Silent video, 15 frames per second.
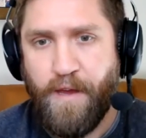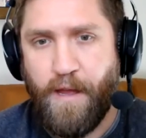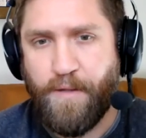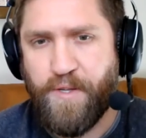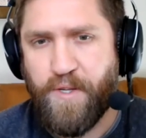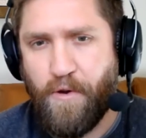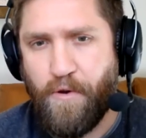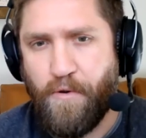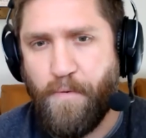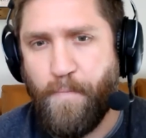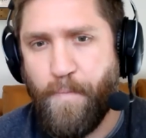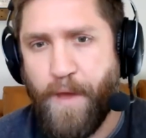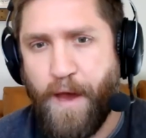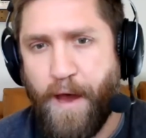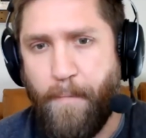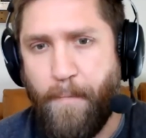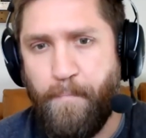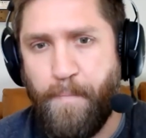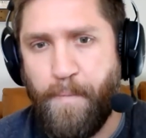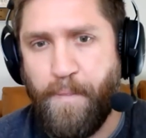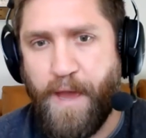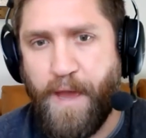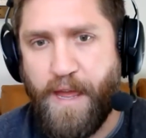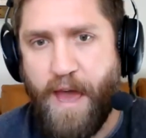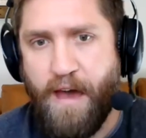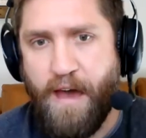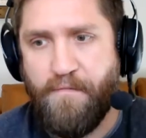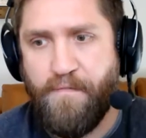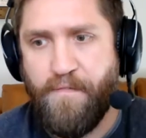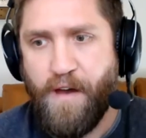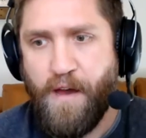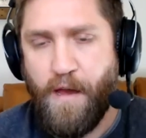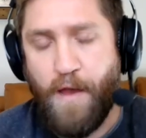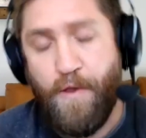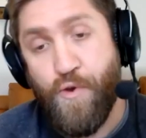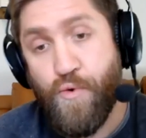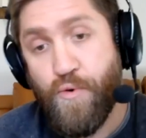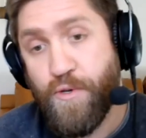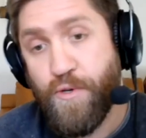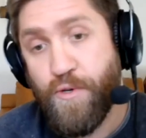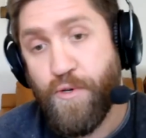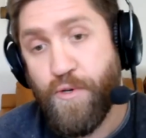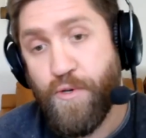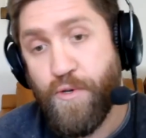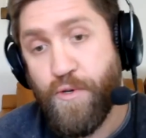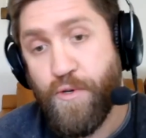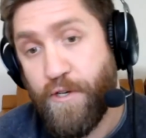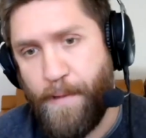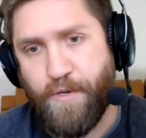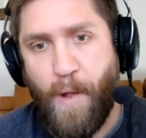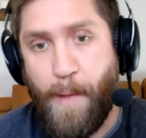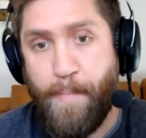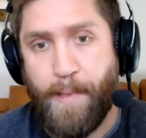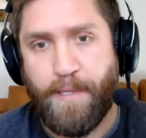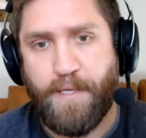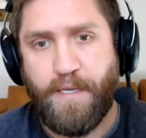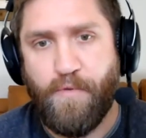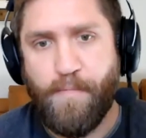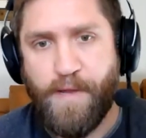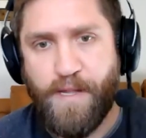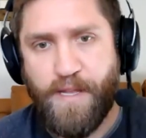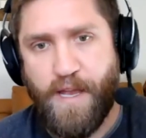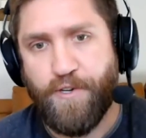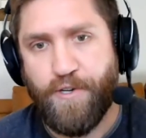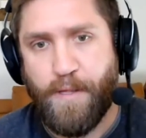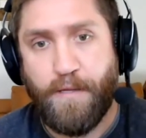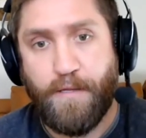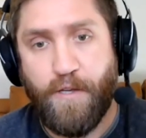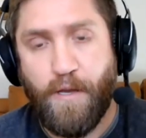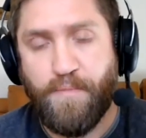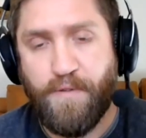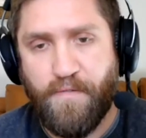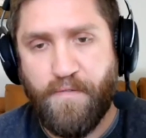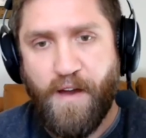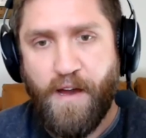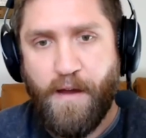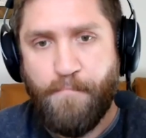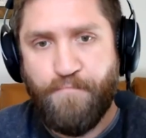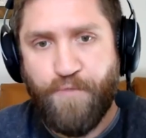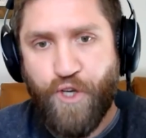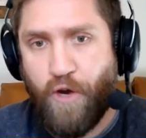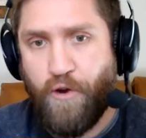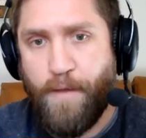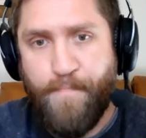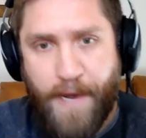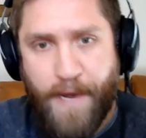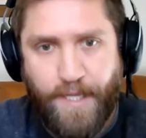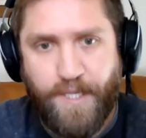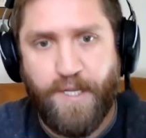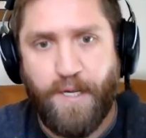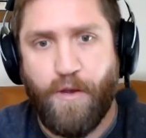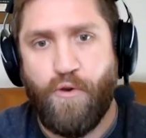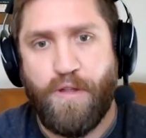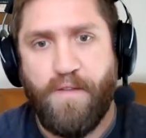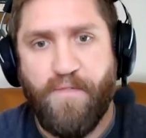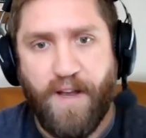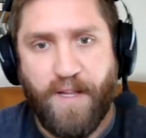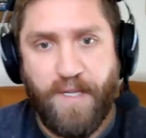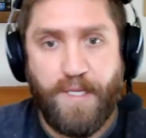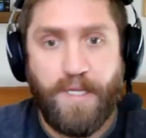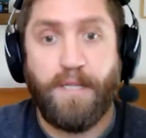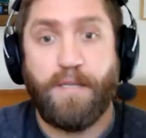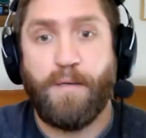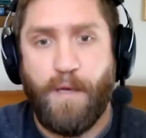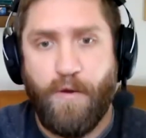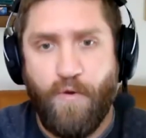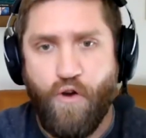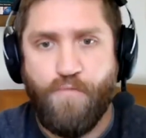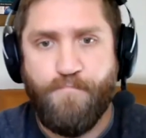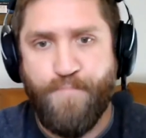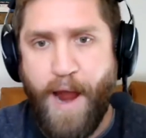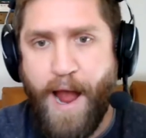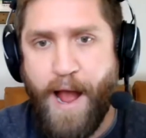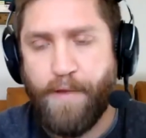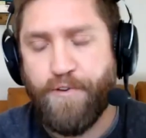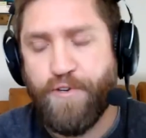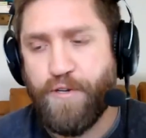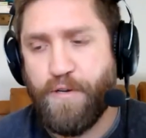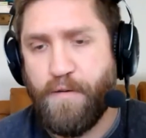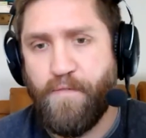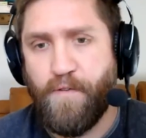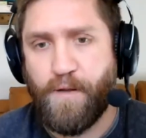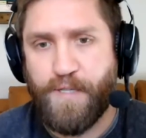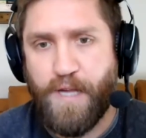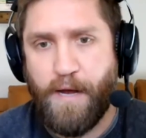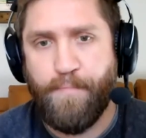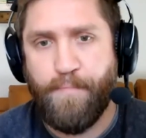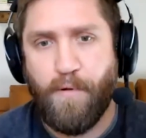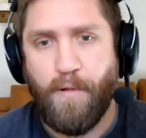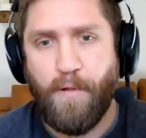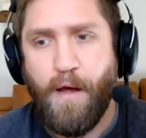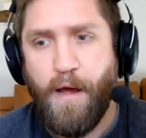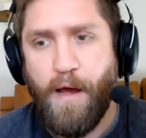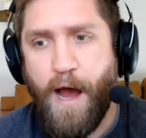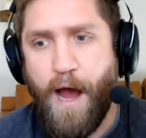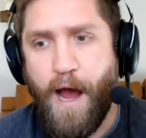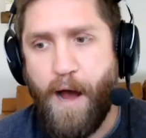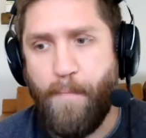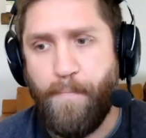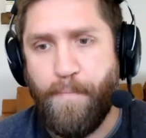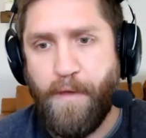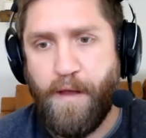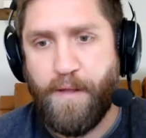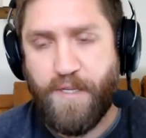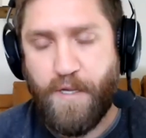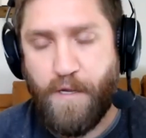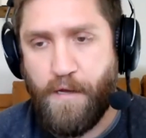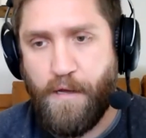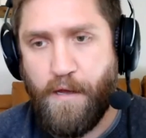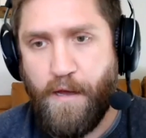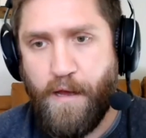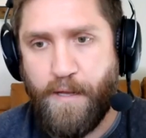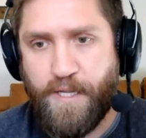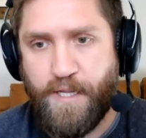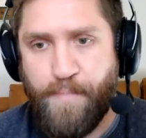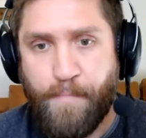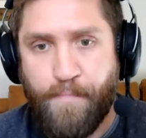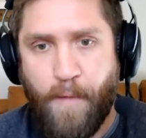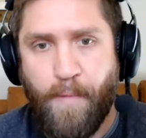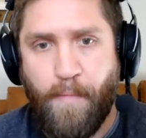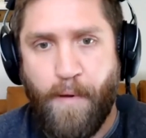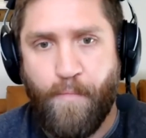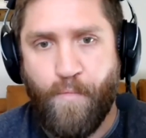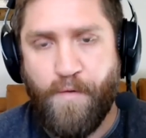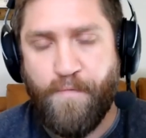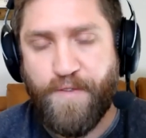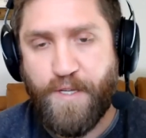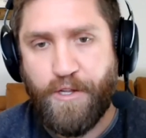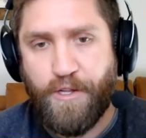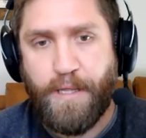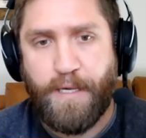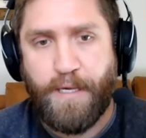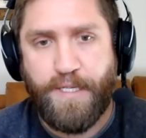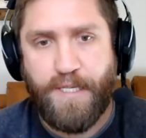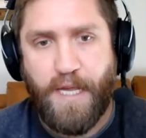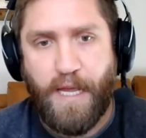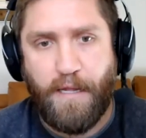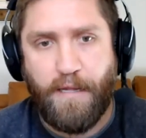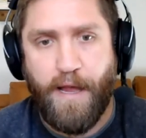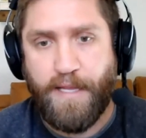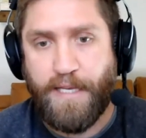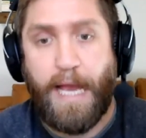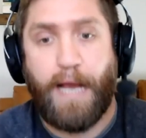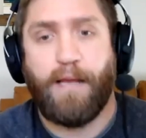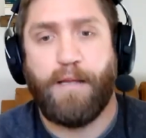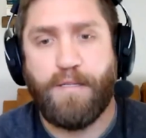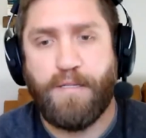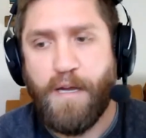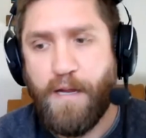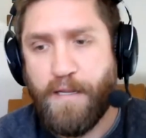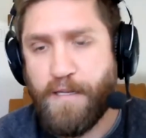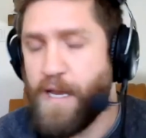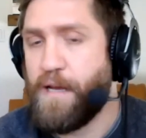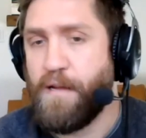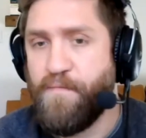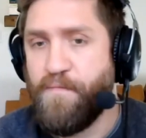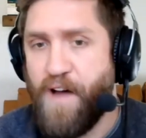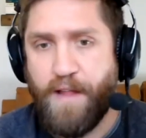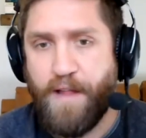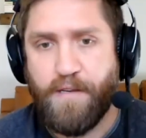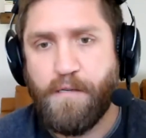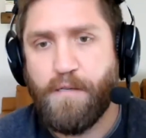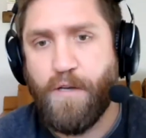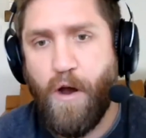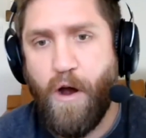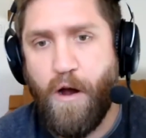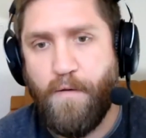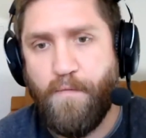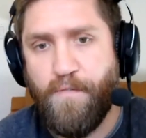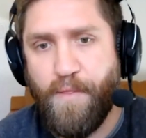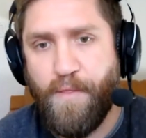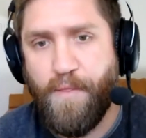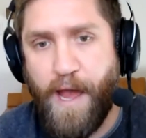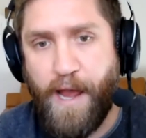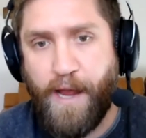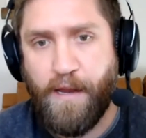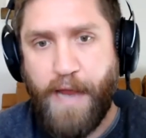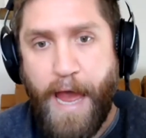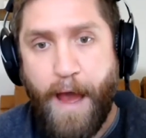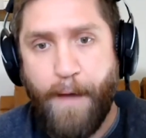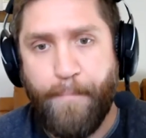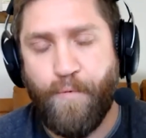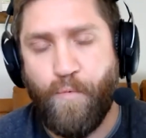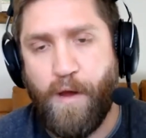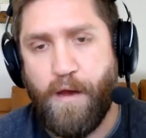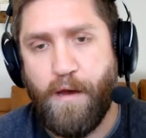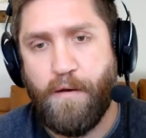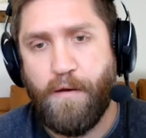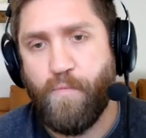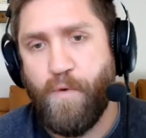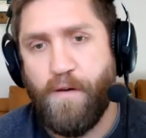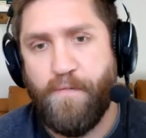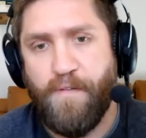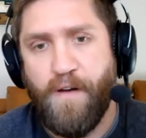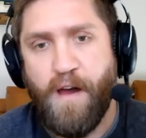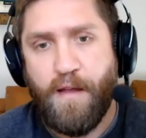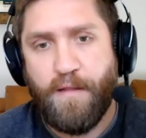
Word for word: And so um, they have a huge challenge with vulnerability remediation in terms of cherry picking security fixes into their own branch, for example. Um, it's a it's a big problem, and we've certainly seen attackers take advantage of that gap where we've